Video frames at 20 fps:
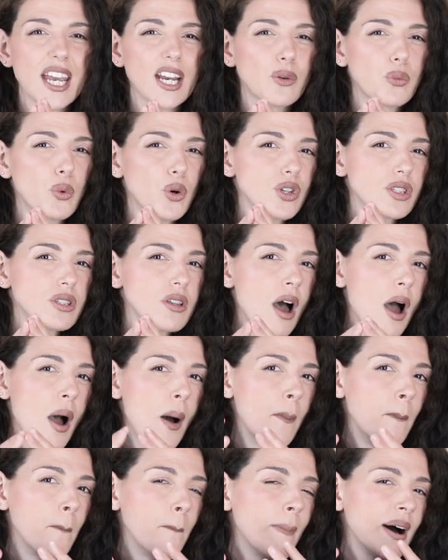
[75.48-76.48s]
it was
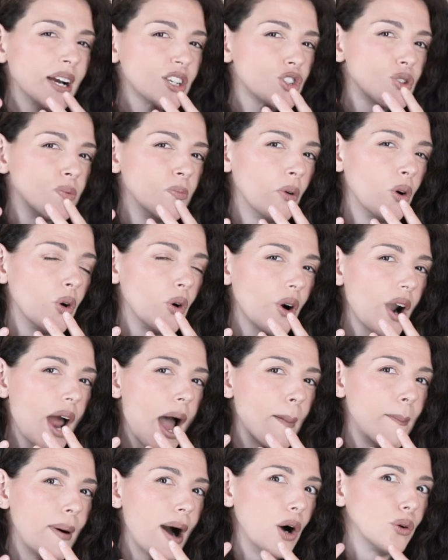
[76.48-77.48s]
much more
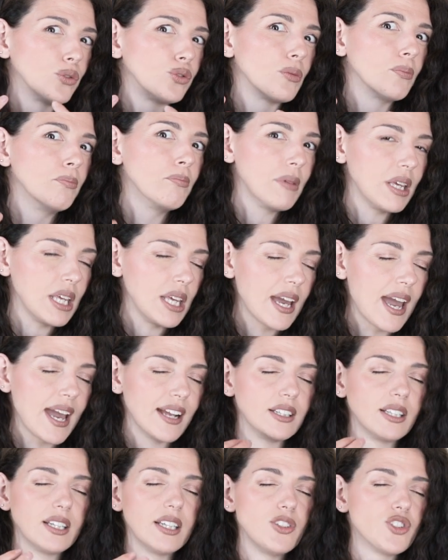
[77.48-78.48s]
about me
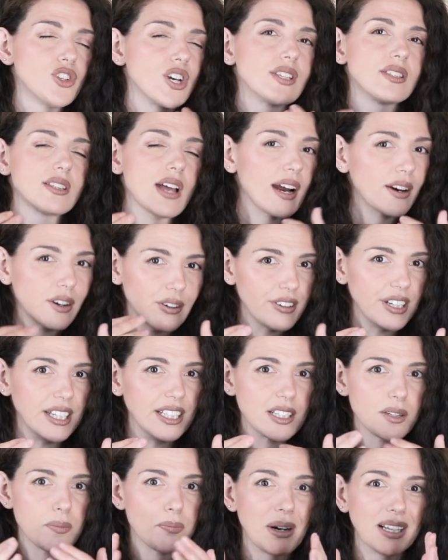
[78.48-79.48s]
and he just
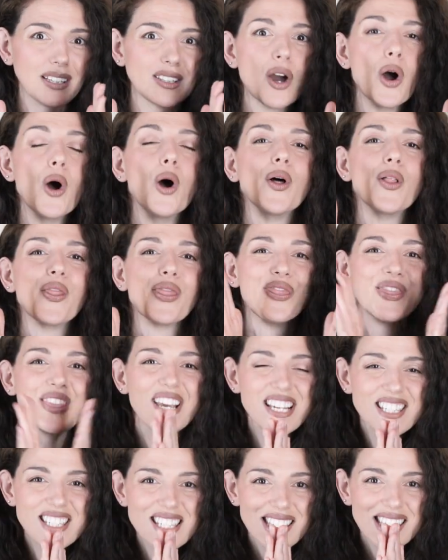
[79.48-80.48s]
agreed. But
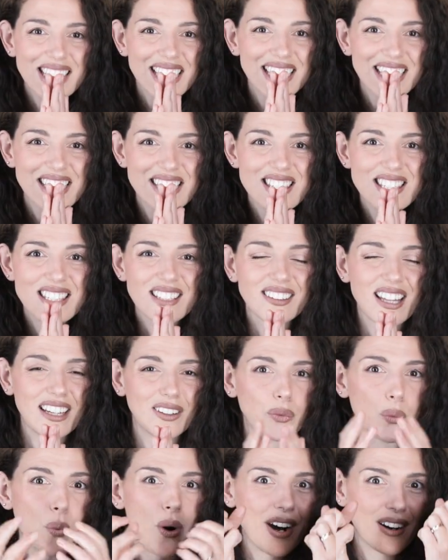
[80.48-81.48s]
these things
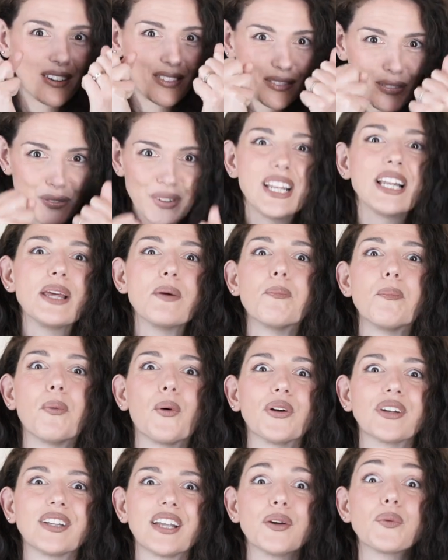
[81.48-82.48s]
that were really
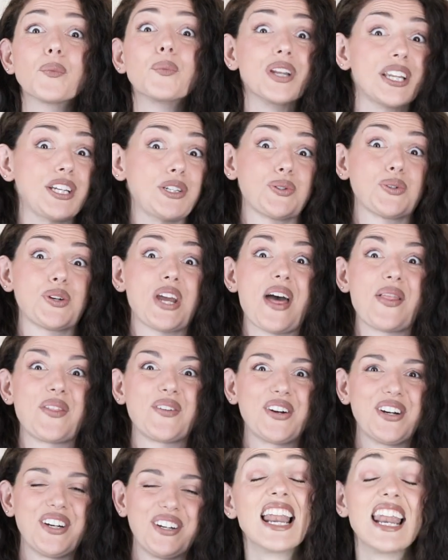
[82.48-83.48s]
important, we did
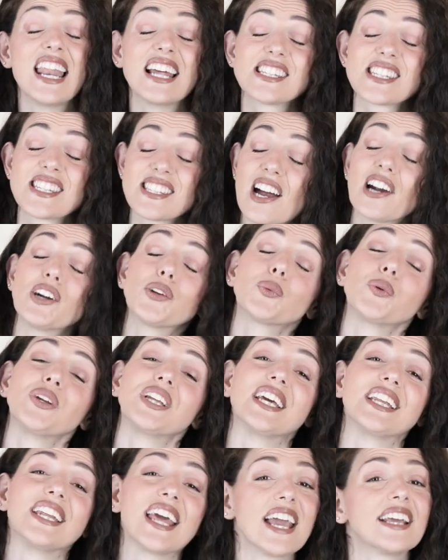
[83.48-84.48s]
together. Let's start with
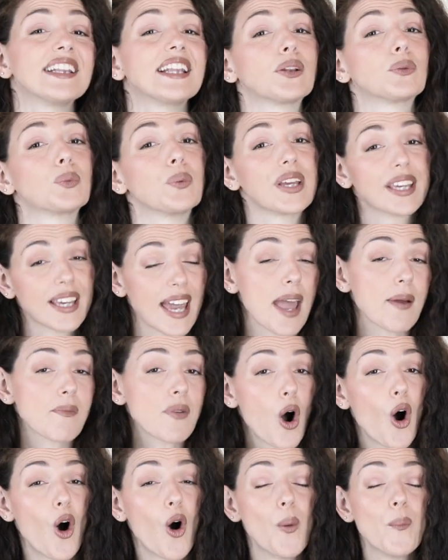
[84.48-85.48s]
the day that we
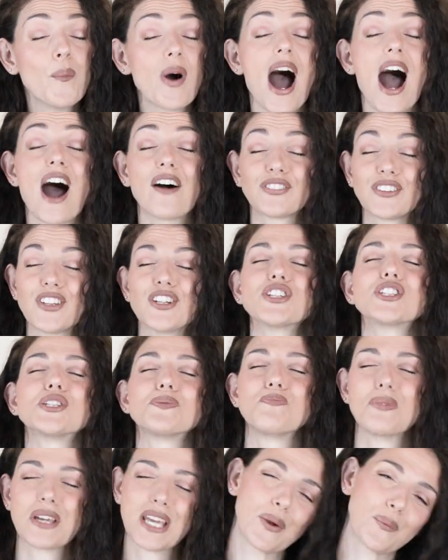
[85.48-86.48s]
came home after
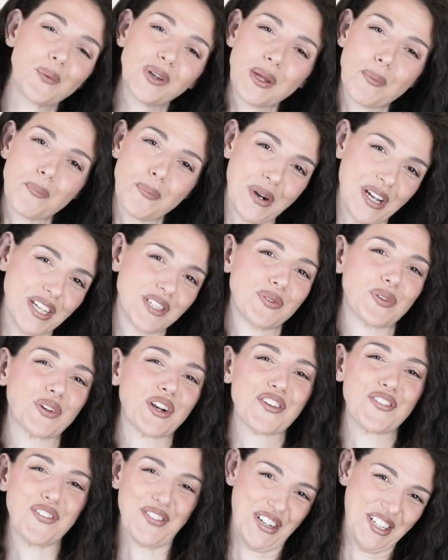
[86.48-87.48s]
speaking with the priest for
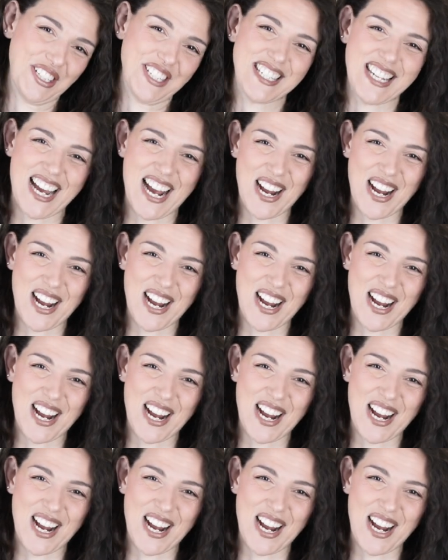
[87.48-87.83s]
the first